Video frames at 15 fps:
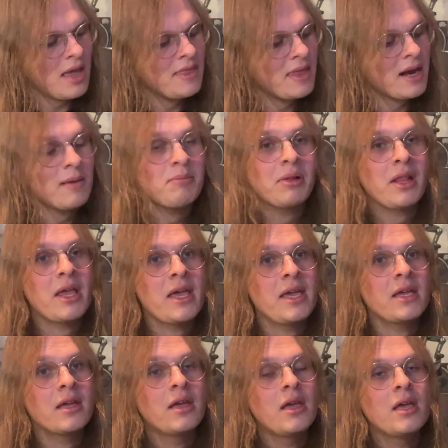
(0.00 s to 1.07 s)
then I'm
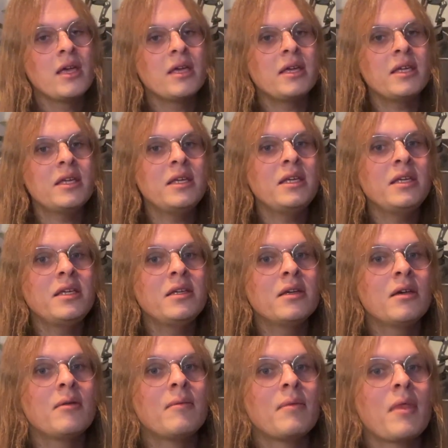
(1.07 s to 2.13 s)
playing
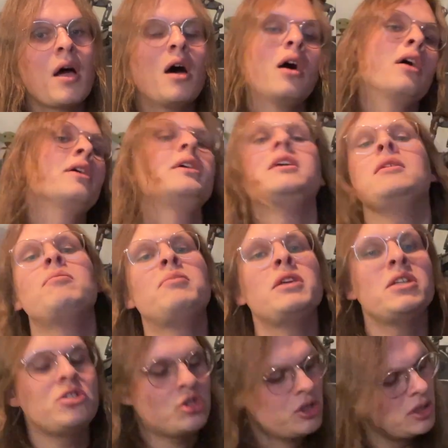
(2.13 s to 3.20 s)
E,
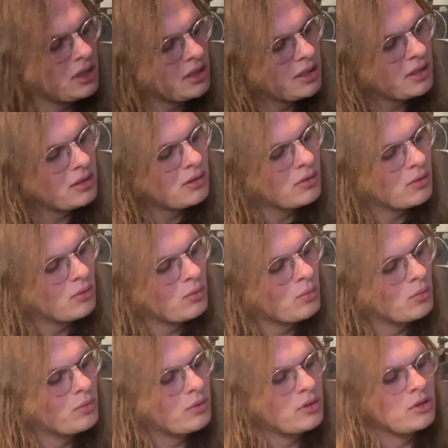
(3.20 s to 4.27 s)
B, G,
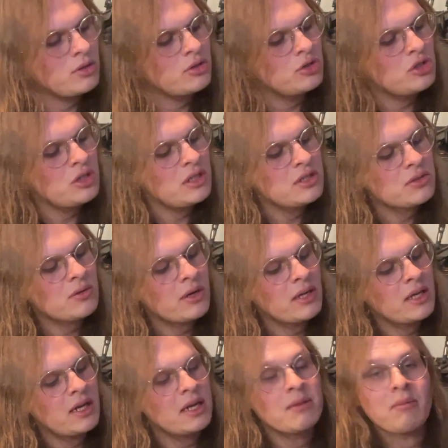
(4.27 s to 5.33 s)
G
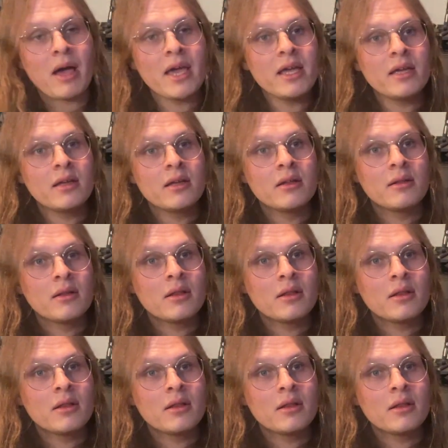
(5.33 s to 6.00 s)
string getting my